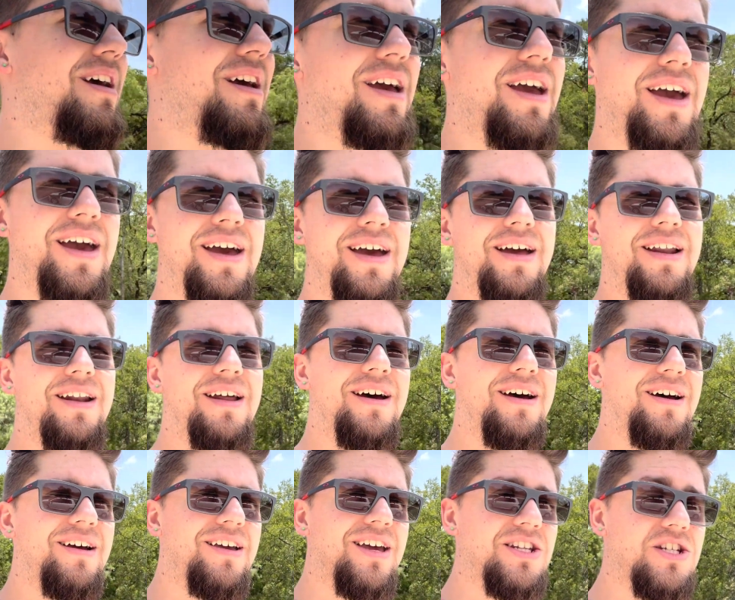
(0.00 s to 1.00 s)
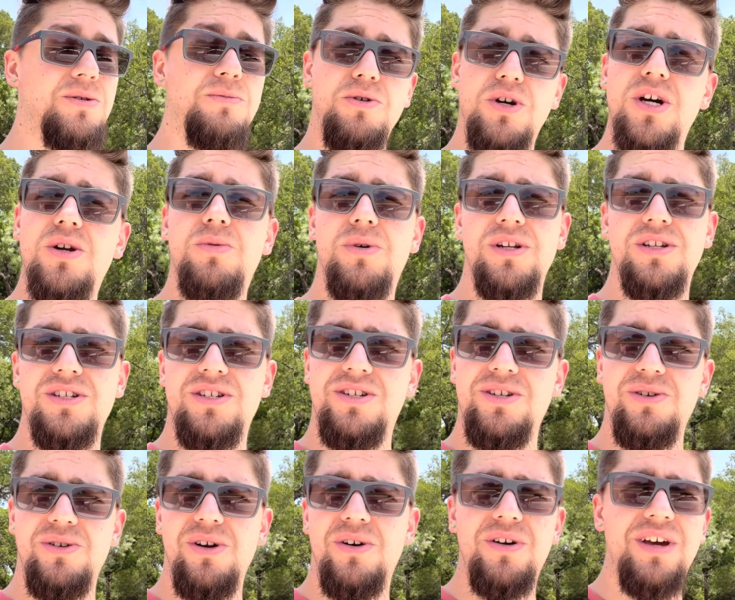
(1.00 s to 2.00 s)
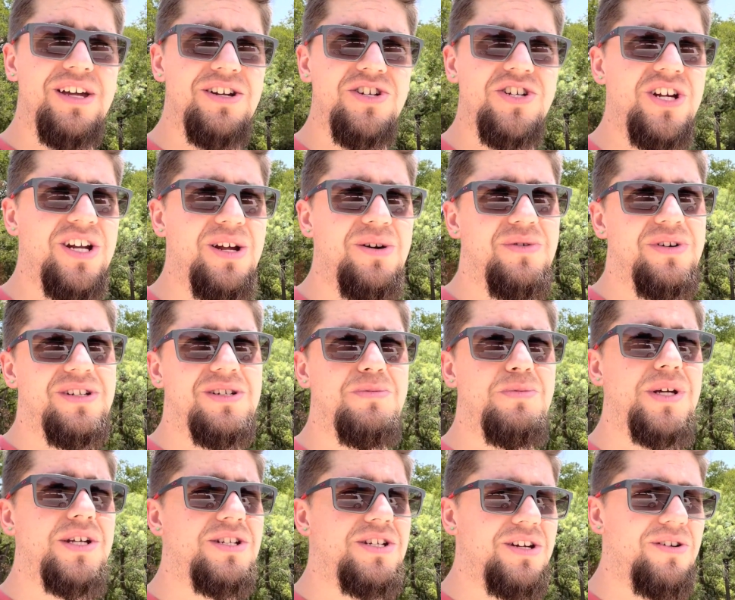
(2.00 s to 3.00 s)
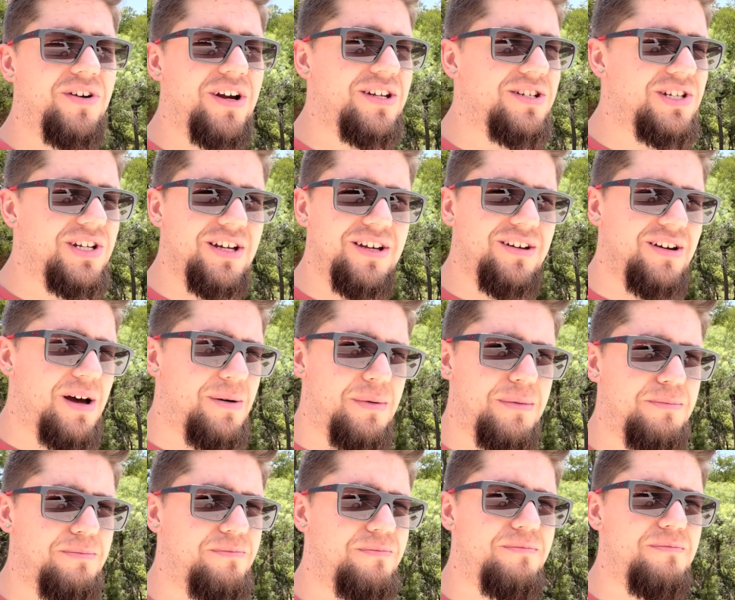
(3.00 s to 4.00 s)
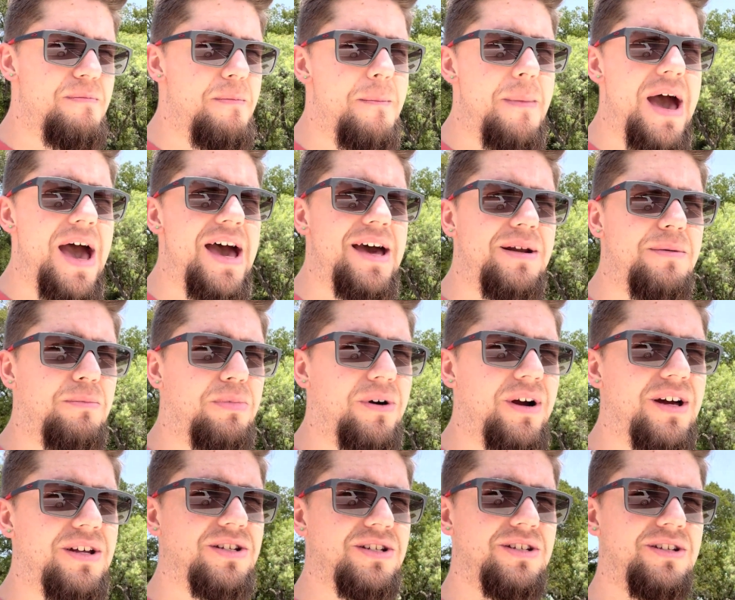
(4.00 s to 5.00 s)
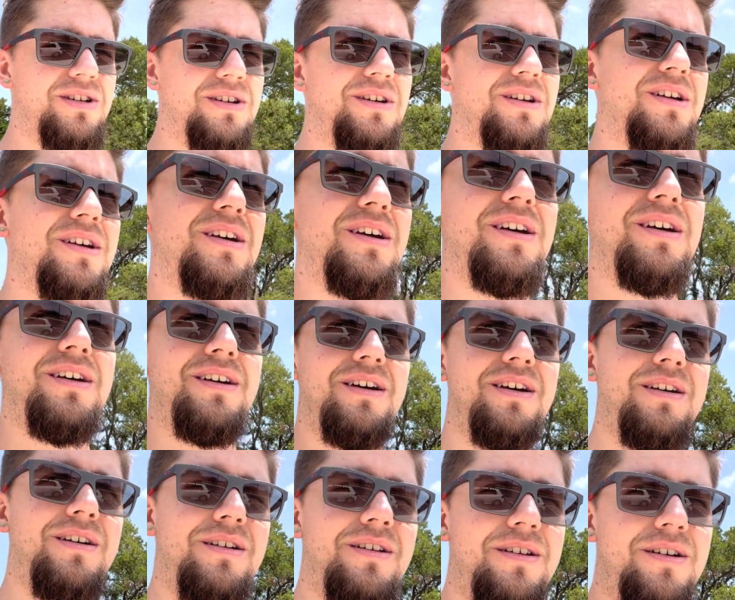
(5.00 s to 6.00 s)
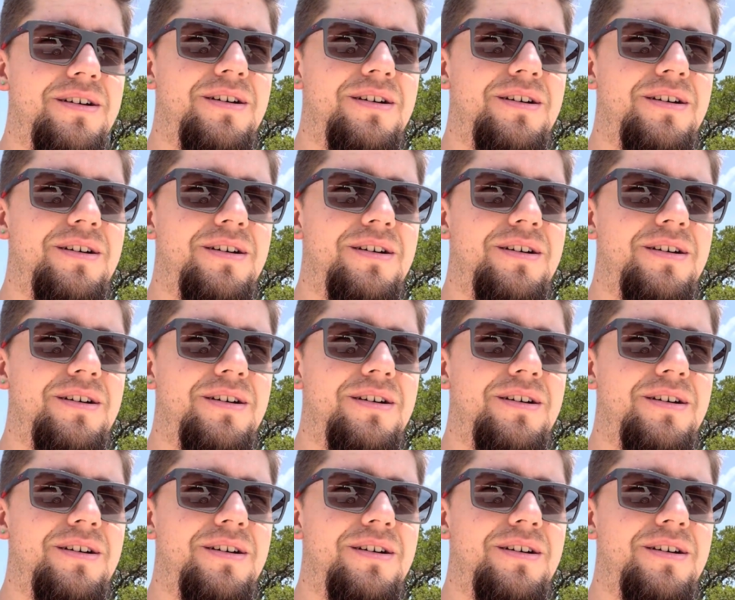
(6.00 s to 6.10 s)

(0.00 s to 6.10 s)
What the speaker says: and get some good ones too. Don't get shitty ones. VC Racing, I'm mad impressed, and